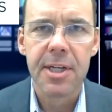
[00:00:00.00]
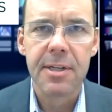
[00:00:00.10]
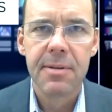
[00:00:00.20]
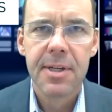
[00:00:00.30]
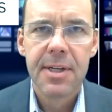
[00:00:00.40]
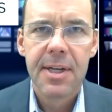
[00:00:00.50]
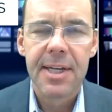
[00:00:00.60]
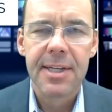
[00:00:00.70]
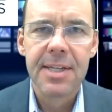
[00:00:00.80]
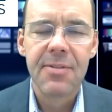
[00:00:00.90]
and
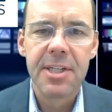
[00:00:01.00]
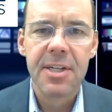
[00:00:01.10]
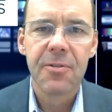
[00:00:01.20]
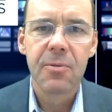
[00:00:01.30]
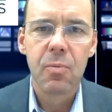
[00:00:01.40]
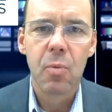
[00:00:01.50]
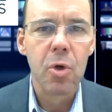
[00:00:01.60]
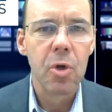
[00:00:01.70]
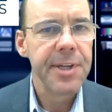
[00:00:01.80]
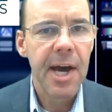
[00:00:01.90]
live in a different
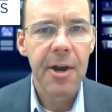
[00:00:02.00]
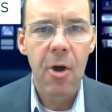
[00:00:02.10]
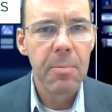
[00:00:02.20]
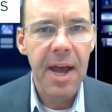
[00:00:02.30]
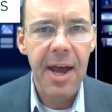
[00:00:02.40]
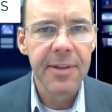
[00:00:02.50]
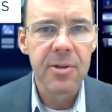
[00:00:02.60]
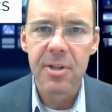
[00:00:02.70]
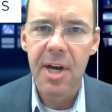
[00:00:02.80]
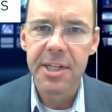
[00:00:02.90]
world. Not all bad. There's
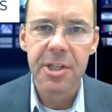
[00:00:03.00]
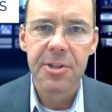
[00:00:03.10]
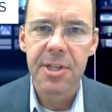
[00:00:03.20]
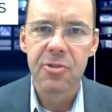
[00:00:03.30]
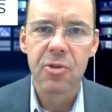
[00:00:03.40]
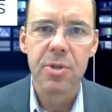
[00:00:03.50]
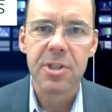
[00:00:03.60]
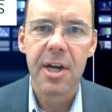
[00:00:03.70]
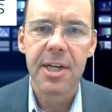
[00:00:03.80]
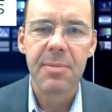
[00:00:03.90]
a lot of good things that we're
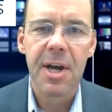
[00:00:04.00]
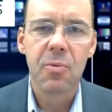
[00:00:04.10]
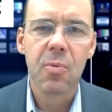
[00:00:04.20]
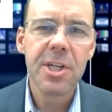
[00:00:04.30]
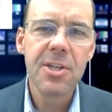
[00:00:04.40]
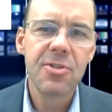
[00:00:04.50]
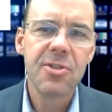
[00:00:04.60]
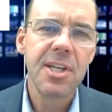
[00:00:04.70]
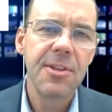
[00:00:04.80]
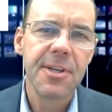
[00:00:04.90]
talking about. Where do you
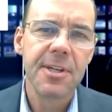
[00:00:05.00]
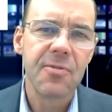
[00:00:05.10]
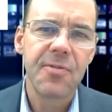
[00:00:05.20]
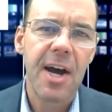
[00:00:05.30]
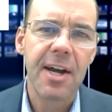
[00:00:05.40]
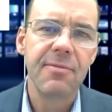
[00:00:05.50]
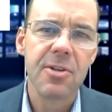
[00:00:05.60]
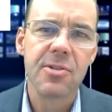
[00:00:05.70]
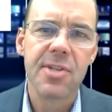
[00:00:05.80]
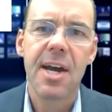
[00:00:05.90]
see things 5
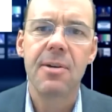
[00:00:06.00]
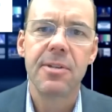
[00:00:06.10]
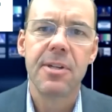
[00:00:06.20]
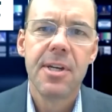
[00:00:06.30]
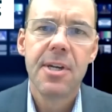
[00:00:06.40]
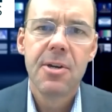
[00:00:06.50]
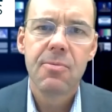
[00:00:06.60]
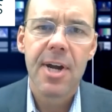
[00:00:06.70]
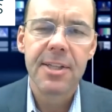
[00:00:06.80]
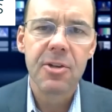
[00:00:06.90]
years out?
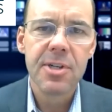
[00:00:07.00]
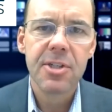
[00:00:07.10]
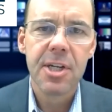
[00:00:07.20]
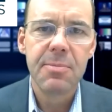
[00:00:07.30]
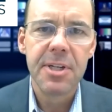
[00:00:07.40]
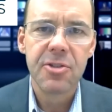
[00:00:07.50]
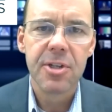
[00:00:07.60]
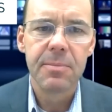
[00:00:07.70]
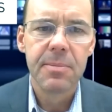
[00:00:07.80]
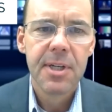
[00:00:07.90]
Right, there is going to be some